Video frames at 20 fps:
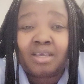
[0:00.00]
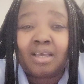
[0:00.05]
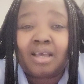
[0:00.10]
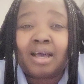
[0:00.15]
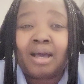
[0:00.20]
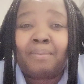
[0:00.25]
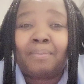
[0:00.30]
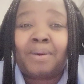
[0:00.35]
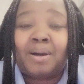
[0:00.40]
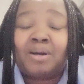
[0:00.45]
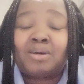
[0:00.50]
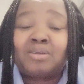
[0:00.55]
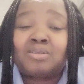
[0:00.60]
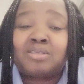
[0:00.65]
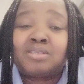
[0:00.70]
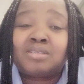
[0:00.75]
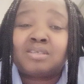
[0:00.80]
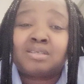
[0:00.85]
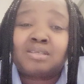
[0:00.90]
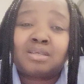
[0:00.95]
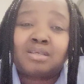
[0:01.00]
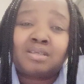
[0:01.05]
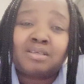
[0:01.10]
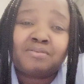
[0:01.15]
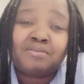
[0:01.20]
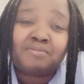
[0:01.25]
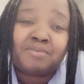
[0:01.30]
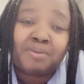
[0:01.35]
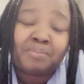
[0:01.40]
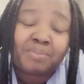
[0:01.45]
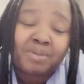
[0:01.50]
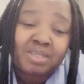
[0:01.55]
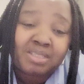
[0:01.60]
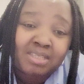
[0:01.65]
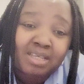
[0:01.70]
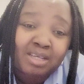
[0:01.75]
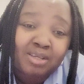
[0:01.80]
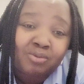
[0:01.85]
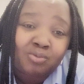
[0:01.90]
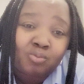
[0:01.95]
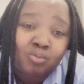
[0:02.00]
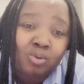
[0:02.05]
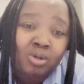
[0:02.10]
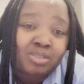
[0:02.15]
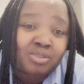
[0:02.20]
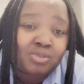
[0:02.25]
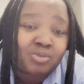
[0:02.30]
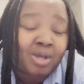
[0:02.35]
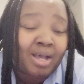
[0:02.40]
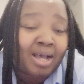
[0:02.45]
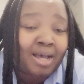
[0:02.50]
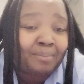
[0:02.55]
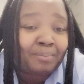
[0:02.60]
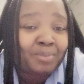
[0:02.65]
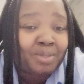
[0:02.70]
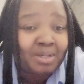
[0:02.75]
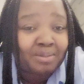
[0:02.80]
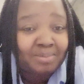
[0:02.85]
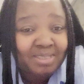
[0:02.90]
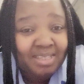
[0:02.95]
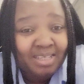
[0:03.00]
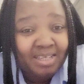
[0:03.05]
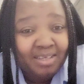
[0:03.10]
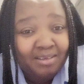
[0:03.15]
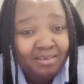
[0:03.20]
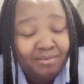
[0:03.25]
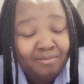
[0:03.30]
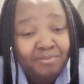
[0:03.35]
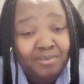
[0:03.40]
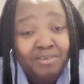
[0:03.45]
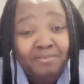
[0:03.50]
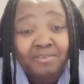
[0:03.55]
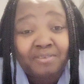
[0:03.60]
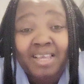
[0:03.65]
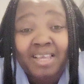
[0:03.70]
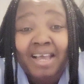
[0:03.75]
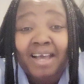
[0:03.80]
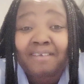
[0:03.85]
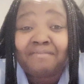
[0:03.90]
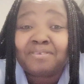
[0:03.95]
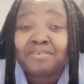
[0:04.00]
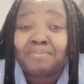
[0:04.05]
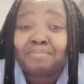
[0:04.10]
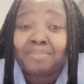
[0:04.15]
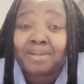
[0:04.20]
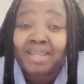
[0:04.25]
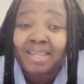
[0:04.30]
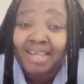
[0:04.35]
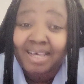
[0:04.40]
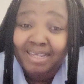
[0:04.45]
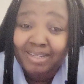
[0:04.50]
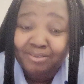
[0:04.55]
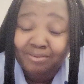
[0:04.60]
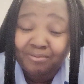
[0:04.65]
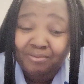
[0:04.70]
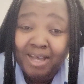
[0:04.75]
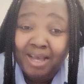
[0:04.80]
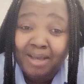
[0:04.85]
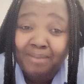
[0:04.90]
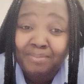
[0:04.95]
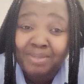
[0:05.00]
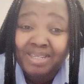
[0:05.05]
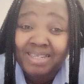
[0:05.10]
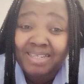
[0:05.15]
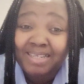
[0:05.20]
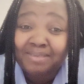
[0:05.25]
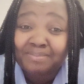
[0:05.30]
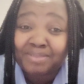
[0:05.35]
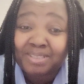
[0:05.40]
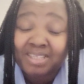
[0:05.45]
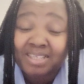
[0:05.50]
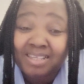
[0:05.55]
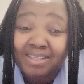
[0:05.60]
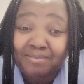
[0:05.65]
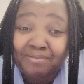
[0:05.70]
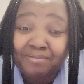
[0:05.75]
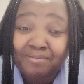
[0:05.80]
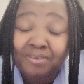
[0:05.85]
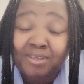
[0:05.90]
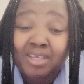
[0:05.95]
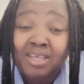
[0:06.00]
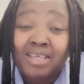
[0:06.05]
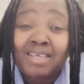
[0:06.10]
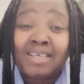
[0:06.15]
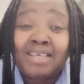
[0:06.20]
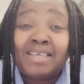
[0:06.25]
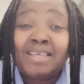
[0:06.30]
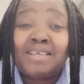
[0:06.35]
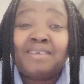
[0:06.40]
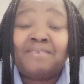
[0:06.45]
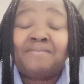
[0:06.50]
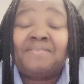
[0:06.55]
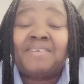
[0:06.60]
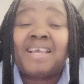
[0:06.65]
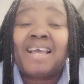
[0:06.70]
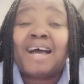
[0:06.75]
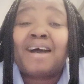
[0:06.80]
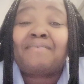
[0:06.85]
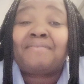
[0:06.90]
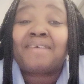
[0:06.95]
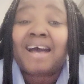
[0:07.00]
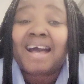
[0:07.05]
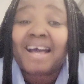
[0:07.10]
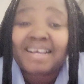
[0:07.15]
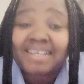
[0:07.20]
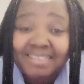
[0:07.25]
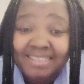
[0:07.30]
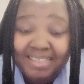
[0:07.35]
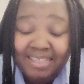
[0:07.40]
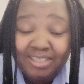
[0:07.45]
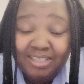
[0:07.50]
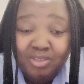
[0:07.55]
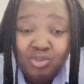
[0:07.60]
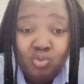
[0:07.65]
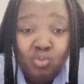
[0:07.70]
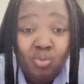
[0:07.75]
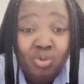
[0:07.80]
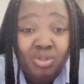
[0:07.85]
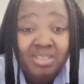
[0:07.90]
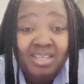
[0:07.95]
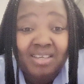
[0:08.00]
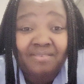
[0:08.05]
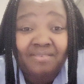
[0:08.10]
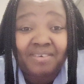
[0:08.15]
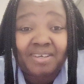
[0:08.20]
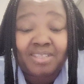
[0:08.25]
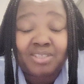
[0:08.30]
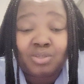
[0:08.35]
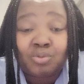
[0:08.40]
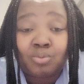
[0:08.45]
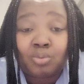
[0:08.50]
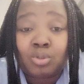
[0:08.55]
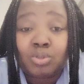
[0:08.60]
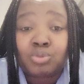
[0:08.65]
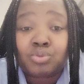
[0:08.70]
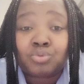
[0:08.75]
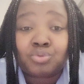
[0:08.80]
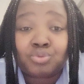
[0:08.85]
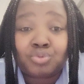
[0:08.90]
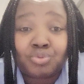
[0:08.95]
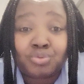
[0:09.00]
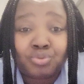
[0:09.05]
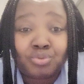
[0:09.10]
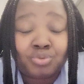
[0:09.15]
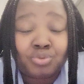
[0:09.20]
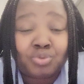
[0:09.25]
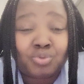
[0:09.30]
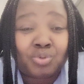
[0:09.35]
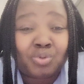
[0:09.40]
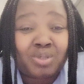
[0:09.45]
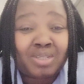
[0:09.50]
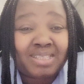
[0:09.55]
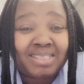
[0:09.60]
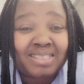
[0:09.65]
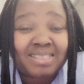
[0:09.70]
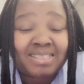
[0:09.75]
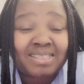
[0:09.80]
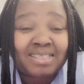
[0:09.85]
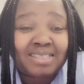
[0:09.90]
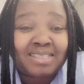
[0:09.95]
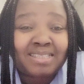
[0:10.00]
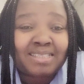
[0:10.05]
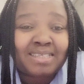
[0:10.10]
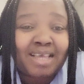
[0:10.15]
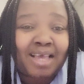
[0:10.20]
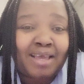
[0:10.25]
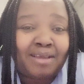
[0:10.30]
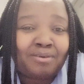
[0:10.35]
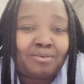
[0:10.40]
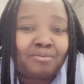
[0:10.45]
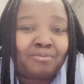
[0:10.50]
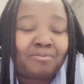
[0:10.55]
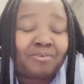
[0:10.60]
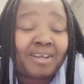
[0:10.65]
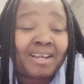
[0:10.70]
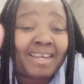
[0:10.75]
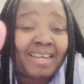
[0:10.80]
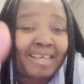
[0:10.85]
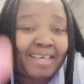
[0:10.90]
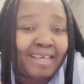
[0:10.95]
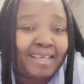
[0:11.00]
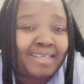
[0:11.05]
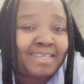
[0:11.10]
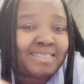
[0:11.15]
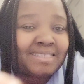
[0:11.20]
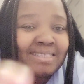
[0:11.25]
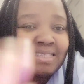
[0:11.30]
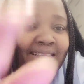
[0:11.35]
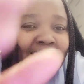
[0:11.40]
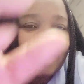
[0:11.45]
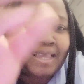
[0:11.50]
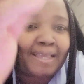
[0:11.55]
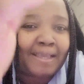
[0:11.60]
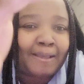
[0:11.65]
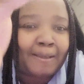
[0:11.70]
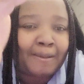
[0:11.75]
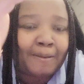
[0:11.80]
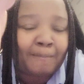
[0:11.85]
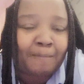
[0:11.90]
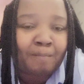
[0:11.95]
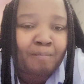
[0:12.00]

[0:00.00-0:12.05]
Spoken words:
about if the patient want to harm themselves, if they have a plan of harming themselves, if they have access to whatever they want to use. So it's kind of clear. It's like